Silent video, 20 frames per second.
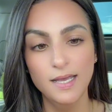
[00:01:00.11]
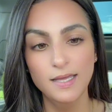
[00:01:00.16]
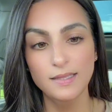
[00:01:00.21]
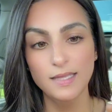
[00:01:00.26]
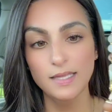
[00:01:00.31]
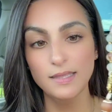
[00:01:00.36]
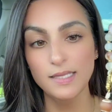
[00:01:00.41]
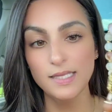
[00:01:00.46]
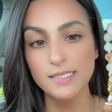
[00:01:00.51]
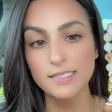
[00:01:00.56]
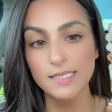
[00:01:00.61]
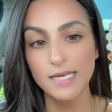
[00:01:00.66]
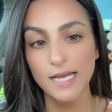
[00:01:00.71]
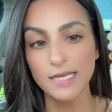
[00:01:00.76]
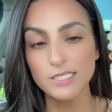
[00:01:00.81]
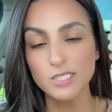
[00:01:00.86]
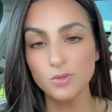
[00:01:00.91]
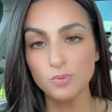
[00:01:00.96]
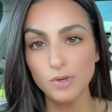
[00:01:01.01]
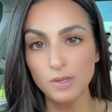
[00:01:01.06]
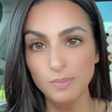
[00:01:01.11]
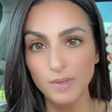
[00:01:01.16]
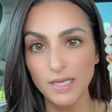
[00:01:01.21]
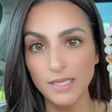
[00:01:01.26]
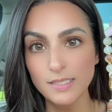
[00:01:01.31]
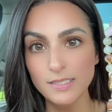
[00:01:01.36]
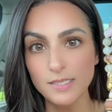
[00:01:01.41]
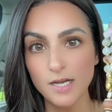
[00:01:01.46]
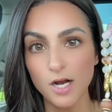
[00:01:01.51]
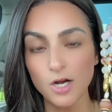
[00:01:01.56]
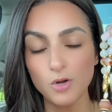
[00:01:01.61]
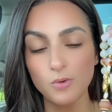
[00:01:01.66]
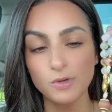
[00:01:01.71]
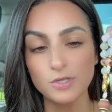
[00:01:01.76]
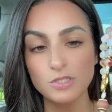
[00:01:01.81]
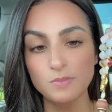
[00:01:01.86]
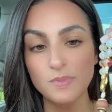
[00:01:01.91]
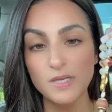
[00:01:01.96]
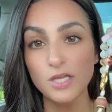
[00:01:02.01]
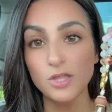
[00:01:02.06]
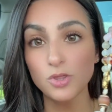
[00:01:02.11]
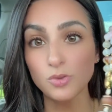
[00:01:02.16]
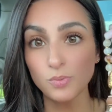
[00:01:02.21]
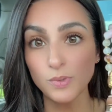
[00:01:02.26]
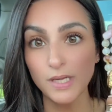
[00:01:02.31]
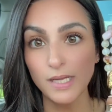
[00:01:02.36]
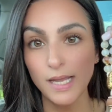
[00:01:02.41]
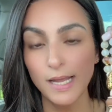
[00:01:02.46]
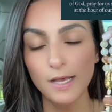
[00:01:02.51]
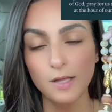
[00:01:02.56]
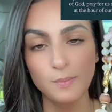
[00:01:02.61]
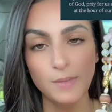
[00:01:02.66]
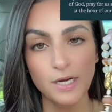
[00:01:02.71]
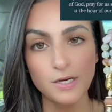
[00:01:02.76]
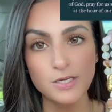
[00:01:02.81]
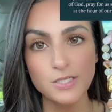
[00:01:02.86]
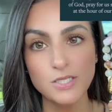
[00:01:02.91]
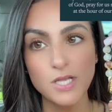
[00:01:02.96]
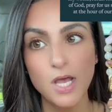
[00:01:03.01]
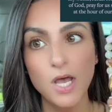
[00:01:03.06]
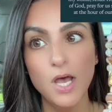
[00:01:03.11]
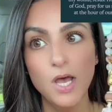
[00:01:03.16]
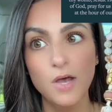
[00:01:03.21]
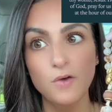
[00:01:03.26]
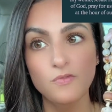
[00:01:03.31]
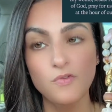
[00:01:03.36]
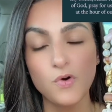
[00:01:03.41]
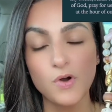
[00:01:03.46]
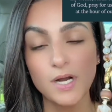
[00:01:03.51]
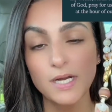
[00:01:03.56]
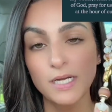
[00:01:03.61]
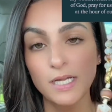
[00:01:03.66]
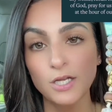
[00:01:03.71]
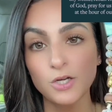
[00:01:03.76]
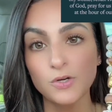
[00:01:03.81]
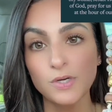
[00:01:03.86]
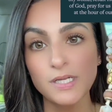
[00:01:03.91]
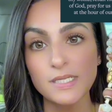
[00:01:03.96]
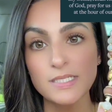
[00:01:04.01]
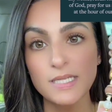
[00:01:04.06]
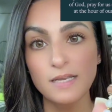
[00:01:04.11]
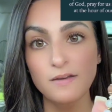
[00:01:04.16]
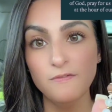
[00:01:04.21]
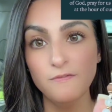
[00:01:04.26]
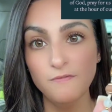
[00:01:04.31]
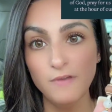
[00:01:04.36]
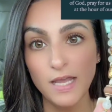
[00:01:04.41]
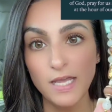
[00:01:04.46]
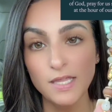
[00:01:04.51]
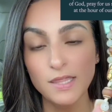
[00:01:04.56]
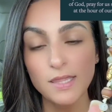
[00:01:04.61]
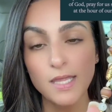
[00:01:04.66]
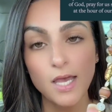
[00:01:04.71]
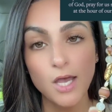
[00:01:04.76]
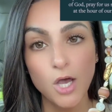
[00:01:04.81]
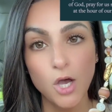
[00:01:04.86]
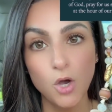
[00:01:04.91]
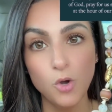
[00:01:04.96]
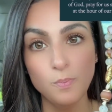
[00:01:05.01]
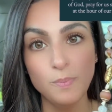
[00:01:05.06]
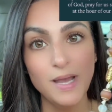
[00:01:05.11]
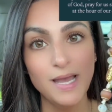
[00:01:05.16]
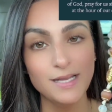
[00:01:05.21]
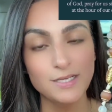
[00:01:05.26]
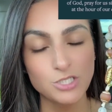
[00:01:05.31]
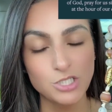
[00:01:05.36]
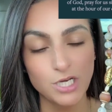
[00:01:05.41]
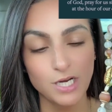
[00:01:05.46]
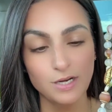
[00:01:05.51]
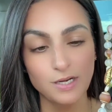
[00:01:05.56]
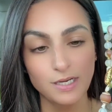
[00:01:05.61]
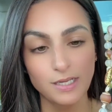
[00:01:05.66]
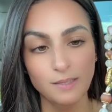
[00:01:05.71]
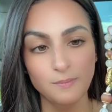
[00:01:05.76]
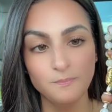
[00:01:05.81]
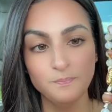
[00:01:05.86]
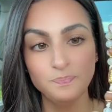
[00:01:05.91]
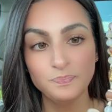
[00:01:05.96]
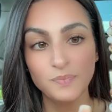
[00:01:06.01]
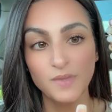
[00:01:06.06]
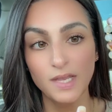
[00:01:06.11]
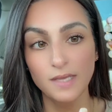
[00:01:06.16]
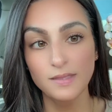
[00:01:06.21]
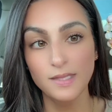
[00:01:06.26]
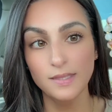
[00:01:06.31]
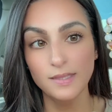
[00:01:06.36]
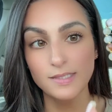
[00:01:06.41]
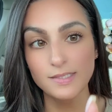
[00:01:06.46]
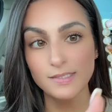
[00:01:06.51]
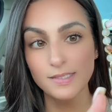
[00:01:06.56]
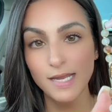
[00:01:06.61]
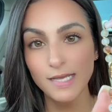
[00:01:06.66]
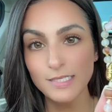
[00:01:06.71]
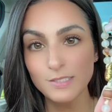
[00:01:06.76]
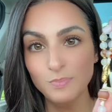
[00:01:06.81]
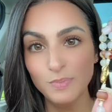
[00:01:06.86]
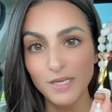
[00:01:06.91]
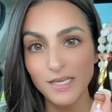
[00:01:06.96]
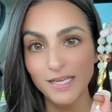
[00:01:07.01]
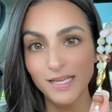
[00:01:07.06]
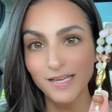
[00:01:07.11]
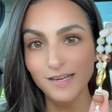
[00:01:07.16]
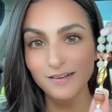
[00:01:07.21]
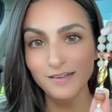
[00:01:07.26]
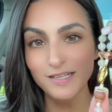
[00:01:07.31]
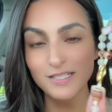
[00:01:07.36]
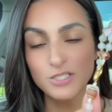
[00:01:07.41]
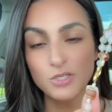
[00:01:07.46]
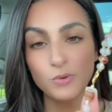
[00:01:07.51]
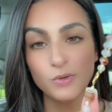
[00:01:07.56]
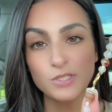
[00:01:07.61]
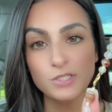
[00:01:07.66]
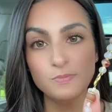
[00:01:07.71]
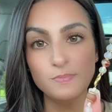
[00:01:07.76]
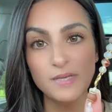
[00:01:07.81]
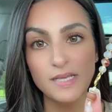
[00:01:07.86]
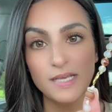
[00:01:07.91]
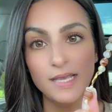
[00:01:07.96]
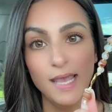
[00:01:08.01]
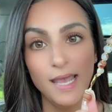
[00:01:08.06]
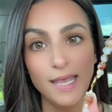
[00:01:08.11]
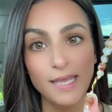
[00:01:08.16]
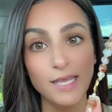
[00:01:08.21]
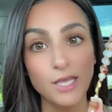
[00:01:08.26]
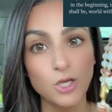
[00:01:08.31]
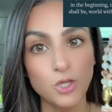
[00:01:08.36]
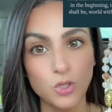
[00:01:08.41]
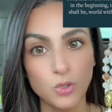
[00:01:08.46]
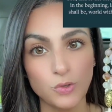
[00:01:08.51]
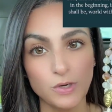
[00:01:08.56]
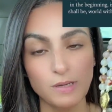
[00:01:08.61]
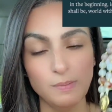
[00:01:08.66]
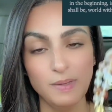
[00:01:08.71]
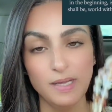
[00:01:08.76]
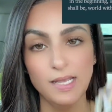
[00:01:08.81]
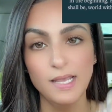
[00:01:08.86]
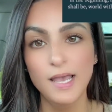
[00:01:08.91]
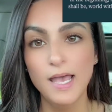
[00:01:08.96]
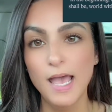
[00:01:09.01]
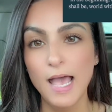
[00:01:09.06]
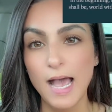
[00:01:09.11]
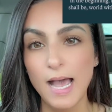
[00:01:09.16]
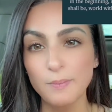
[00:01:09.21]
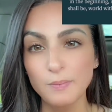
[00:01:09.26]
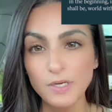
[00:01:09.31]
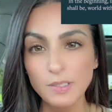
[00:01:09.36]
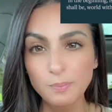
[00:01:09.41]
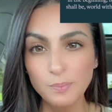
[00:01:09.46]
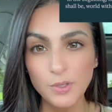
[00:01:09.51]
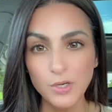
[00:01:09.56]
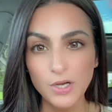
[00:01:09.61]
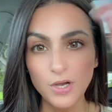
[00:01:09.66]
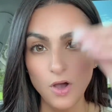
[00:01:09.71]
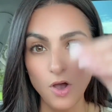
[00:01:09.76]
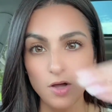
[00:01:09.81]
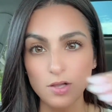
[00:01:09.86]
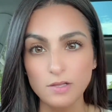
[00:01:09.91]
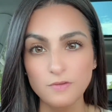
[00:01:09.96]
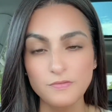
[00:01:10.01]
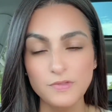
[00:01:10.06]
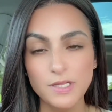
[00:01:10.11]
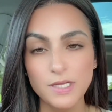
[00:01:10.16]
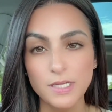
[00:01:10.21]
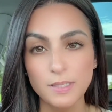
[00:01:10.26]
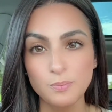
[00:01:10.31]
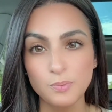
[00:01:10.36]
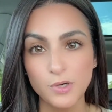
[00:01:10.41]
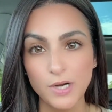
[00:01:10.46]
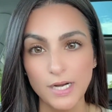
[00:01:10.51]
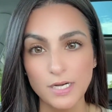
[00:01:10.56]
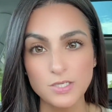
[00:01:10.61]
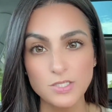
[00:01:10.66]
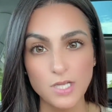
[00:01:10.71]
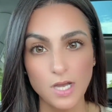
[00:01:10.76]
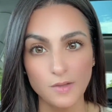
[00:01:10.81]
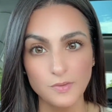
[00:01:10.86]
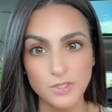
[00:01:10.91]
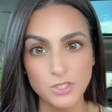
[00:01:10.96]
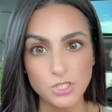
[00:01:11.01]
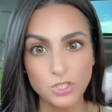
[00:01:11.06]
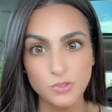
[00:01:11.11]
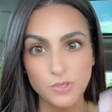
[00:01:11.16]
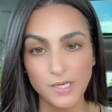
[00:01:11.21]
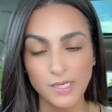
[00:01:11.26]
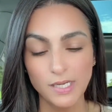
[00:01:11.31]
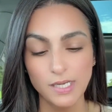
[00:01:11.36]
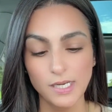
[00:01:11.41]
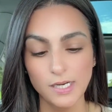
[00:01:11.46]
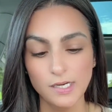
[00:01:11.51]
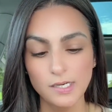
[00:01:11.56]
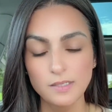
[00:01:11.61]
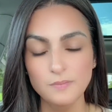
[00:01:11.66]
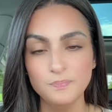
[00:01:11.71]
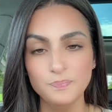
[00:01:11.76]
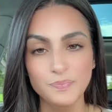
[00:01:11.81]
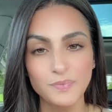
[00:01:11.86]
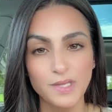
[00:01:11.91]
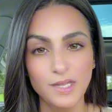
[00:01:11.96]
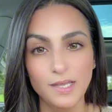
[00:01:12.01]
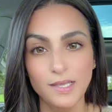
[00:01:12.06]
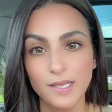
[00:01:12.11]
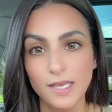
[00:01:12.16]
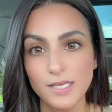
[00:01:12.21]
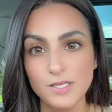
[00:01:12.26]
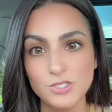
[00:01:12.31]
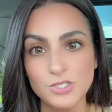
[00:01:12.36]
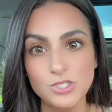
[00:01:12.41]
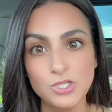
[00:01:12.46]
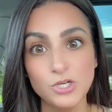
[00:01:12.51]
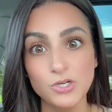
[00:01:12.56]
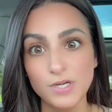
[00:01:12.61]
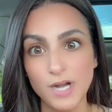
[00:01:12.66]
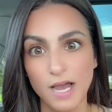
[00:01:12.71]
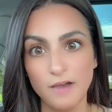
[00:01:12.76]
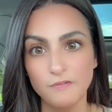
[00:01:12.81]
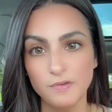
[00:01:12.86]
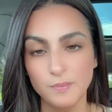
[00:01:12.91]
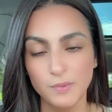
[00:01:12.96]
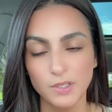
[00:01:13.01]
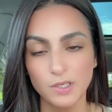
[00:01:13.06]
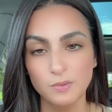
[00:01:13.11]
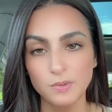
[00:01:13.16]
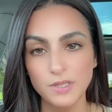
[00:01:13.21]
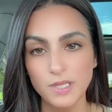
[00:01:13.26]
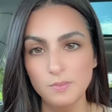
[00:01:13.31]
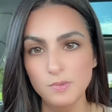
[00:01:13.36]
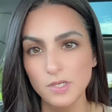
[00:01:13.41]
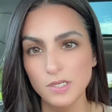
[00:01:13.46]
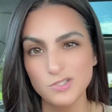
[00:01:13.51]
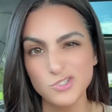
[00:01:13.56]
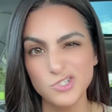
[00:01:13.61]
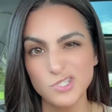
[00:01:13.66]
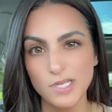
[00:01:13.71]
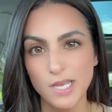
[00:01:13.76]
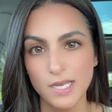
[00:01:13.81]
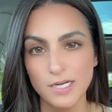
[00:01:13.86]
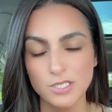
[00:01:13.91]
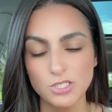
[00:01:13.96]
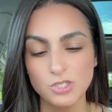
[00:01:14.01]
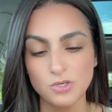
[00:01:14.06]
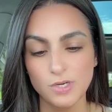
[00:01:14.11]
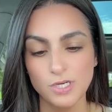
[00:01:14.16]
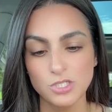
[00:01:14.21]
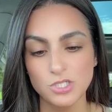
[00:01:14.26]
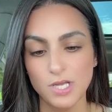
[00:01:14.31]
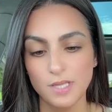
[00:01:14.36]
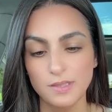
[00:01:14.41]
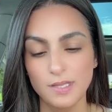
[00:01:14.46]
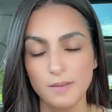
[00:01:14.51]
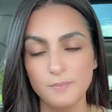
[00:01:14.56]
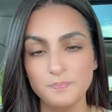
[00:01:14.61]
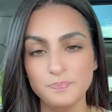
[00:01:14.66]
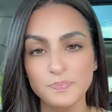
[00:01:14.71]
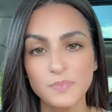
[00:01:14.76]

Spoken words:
Then these next 3 beads are going to be 3 Hail Marys for an increase in faith, hope, and charity. And then this next bead here is going to be a Glory bead. I'm going to put all of the prayers on the screen here. In case you're not familiar with them, you can just kind of screenshot them.